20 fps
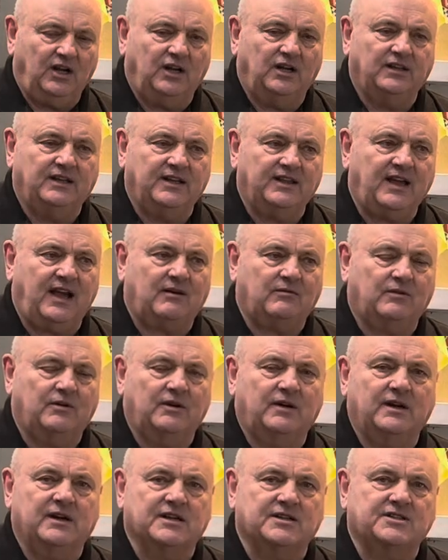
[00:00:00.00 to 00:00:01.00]
only that, we're
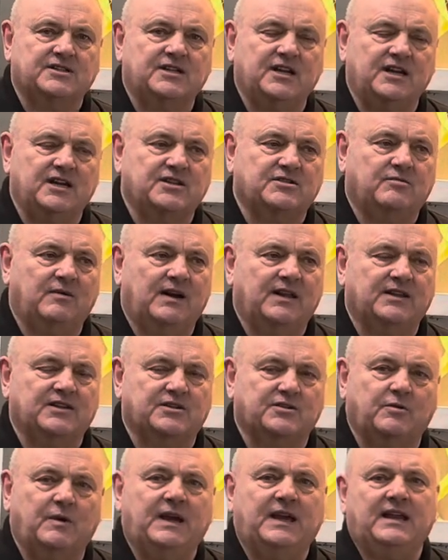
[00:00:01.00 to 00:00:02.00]
at a stage where the
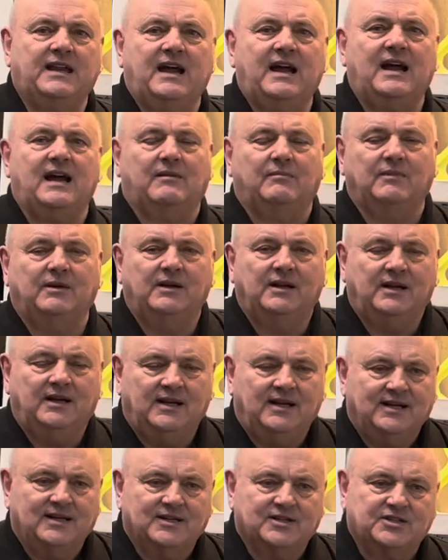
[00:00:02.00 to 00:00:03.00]
swinging arm
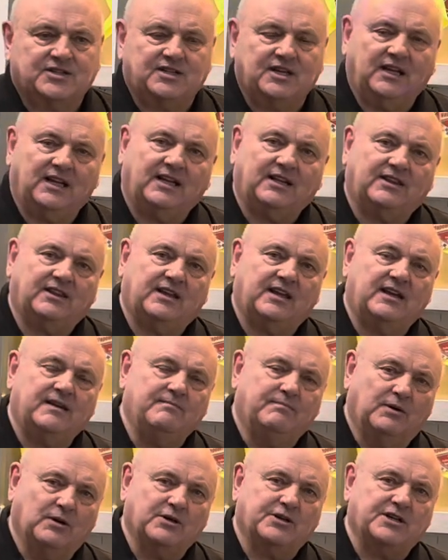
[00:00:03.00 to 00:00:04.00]
still had the
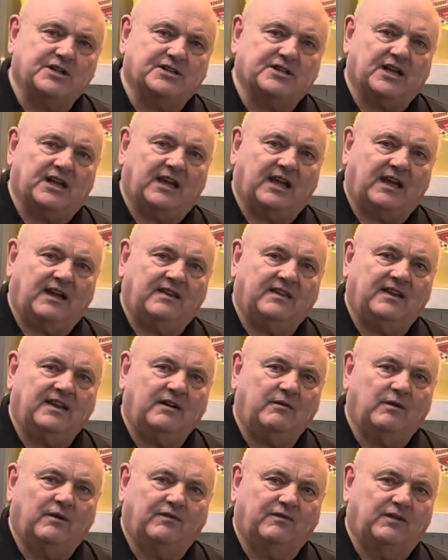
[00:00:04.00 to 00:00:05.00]
bushes in it, and they
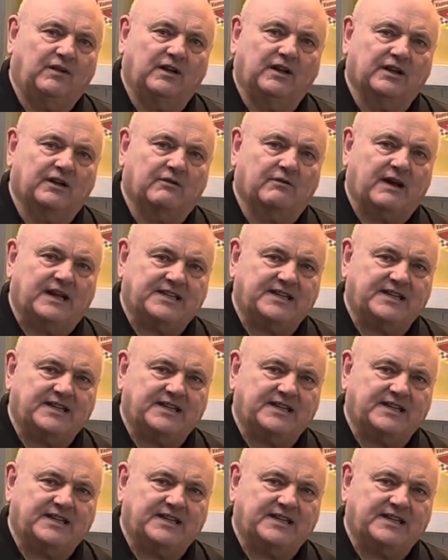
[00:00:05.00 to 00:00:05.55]
were full of grit,